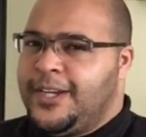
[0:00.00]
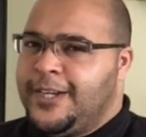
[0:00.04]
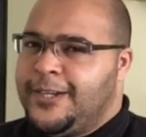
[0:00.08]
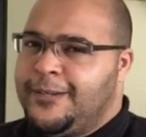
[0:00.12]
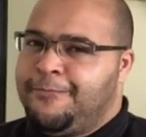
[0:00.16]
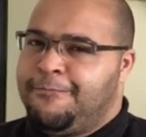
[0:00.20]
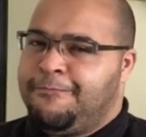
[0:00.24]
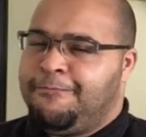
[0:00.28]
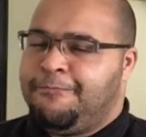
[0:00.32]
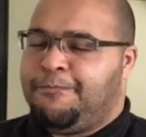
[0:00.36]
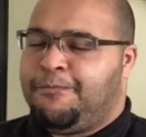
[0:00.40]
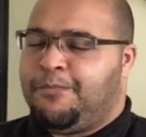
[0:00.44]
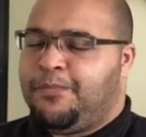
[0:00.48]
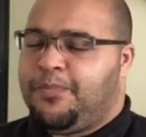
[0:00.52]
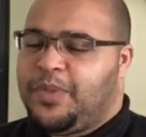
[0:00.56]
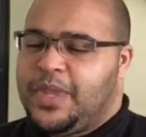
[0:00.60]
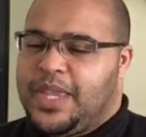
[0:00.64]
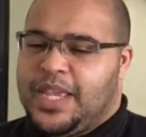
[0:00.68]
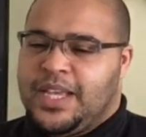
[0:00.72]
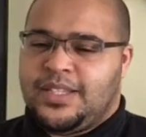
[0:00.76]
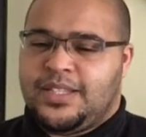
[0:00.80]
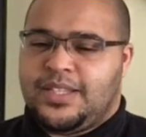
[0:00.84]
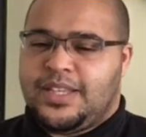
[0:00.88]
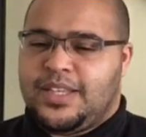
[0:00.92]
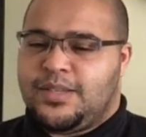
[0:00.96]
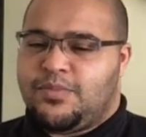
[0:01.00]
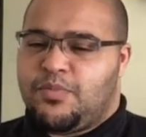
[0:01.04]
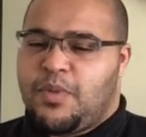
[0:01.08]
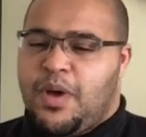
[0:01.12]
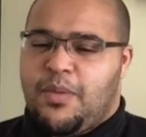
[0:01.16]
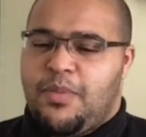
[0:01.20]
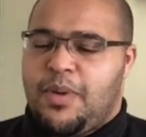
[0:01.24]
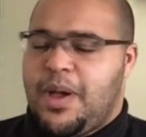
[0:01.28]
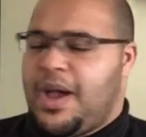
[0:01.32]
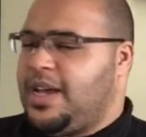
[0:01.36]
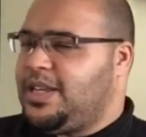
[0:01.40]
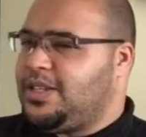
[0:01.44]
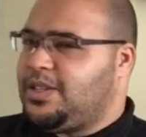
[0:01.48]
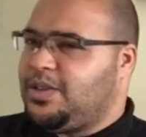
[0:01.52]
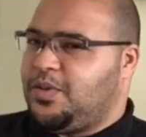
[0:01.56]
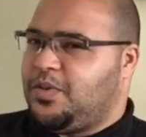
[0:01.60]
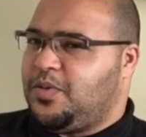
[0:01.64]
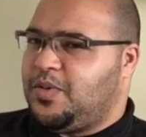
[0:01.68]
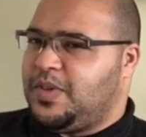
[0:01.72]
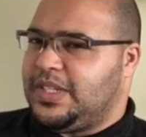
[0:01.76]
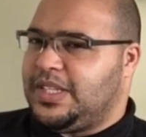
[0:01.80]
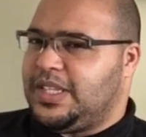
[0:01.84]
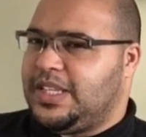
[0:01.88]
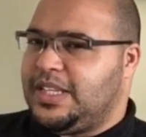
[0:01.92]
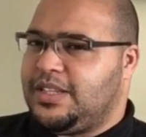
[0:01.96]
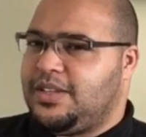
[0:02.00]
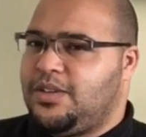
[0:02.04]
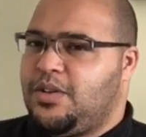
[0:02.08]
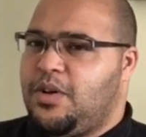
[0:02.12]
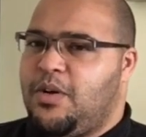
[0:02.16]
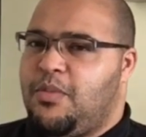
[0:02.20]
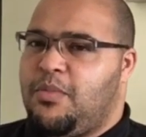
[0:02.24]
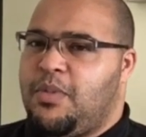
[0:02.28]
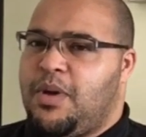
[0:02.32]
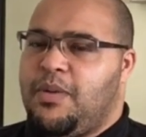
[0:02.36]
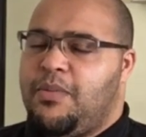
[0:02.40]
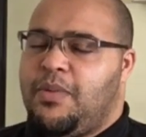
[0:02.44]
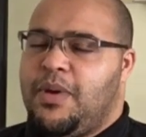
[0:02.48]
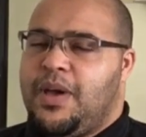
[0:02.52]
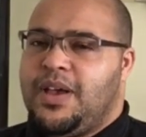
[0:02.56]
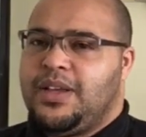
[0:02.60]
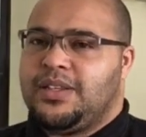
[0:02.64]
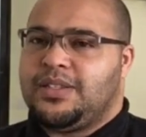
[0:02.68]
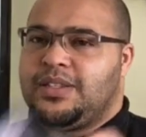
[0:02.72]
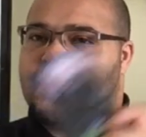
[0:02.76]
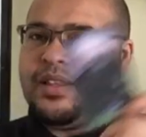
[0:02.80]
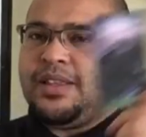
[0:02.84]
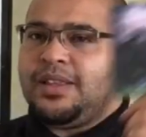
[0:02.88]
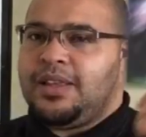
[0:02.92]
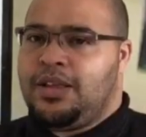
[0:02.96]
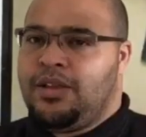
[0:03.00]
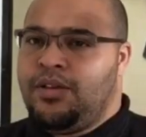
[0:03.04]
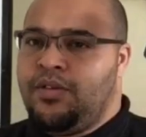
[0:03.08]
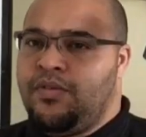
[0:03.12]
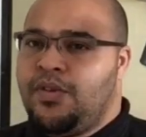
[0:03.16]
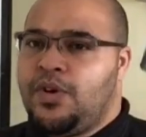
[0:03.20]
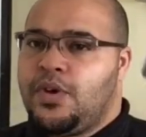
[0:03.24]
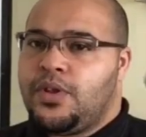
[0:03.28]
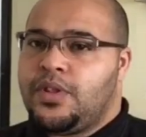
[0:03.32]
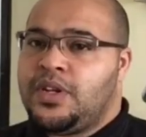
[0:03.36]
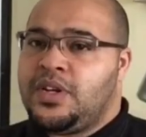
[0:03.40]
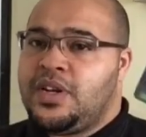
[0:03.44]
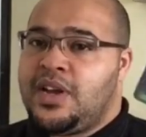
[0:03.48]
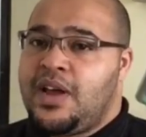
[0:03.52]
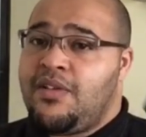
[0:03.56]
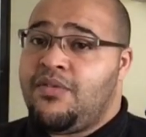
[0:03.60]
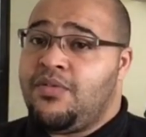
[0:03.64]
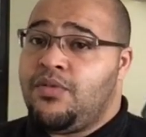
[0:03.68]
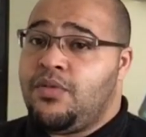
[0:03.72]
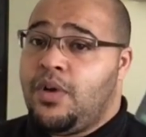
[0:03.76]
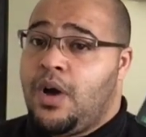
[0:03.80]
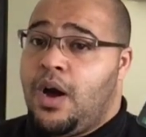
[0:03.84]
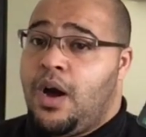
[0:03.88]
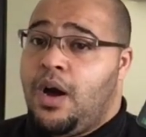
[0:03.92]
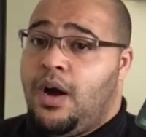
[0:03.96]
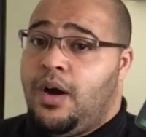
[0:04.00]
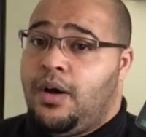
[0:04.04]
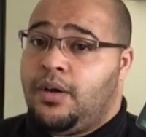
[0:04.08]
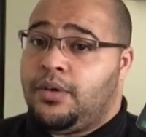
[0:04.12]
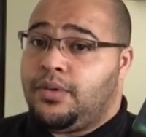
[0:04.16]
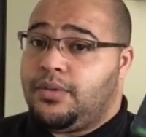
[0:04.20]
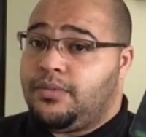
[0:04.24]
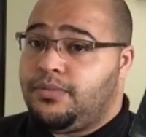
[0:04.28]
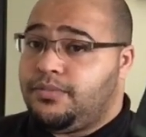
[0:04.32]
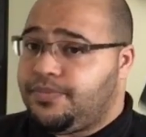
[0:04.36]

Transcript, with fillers: hmm, is this my person or is this not my person? Then you've got the Devil card.